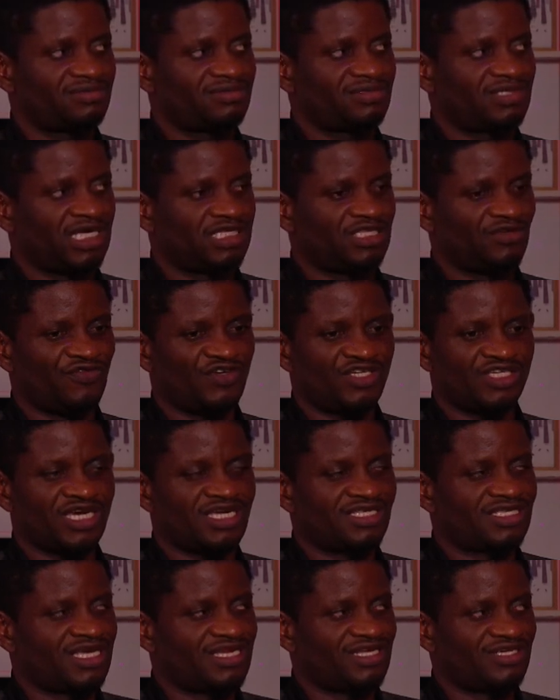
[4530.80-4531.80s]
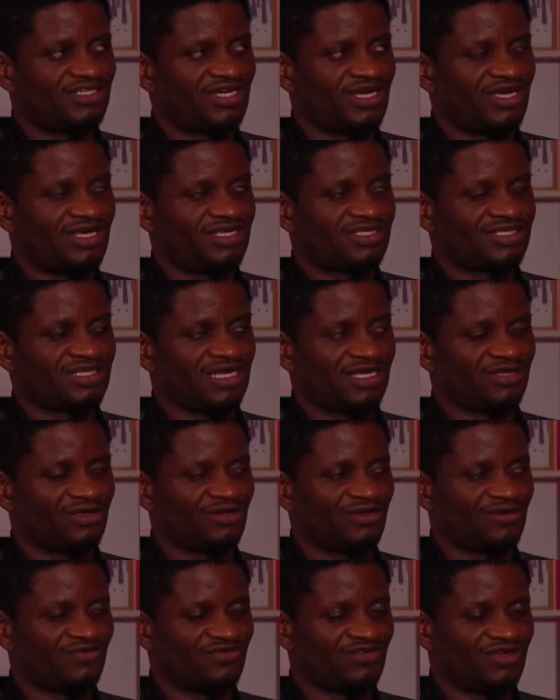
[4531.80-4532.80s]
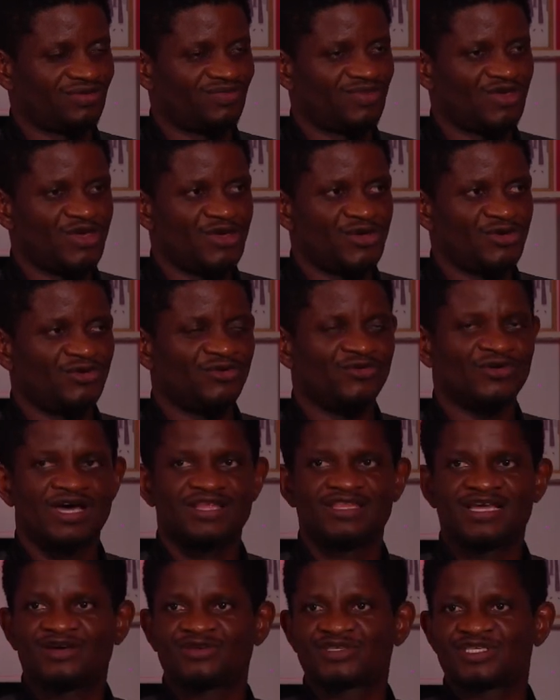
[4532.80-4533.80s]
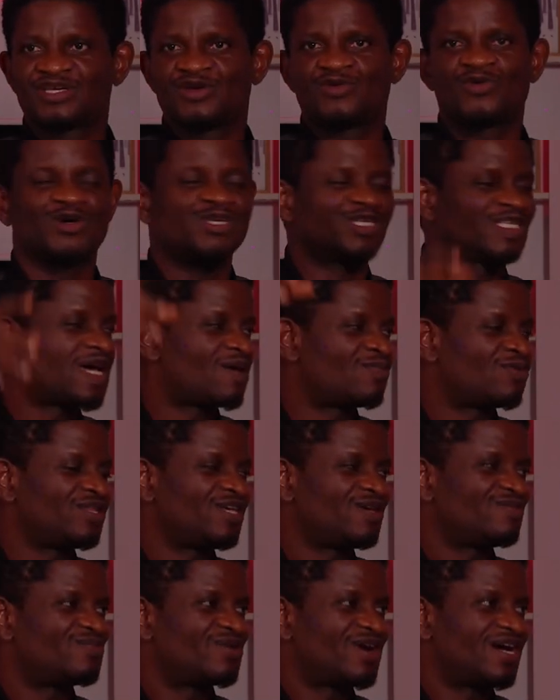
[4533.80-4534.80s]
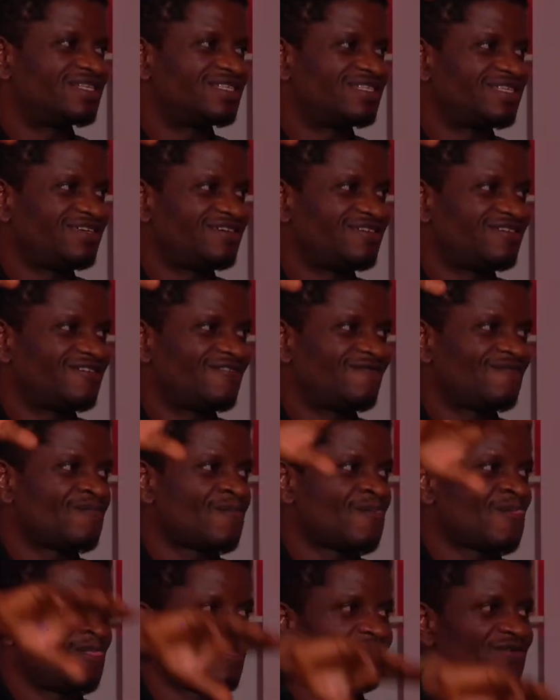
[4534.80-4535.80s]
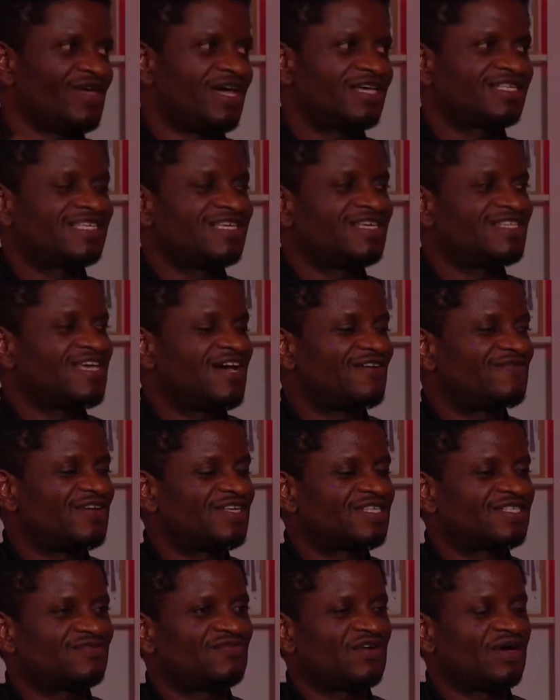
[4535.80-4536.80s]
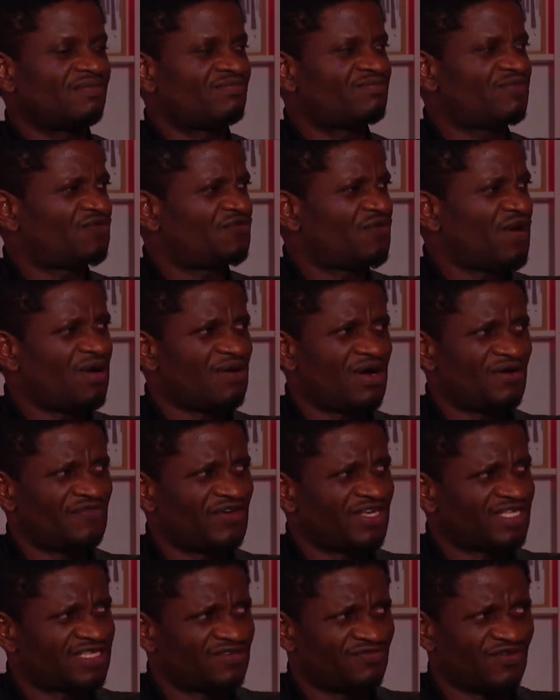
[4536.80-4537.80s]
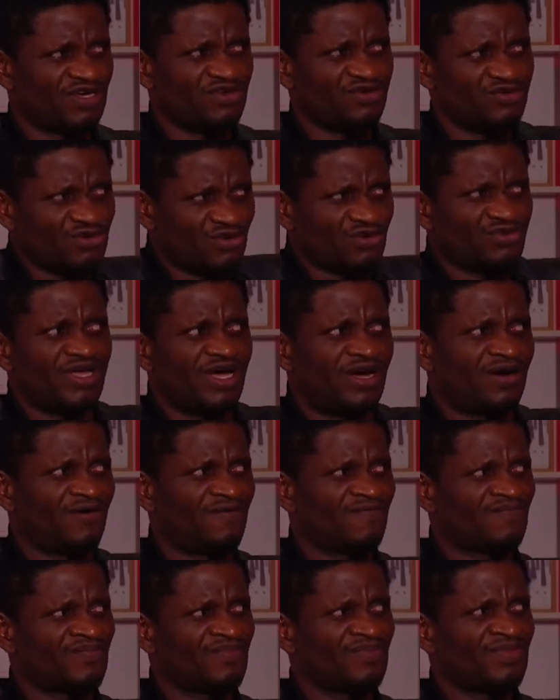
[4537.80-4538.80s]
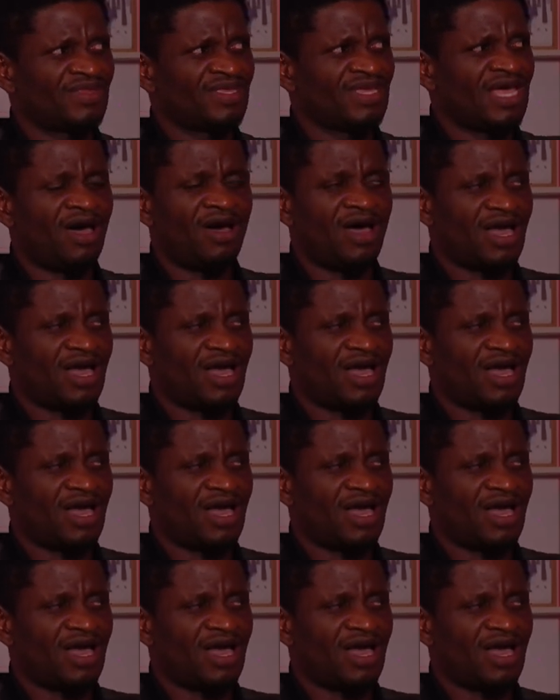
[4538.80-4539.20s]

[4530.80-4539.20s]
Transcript: artificial intelligence, and all of them. You are now seeing what's happening in Brazil. You are seeing their festival. Before our festival, you know now, our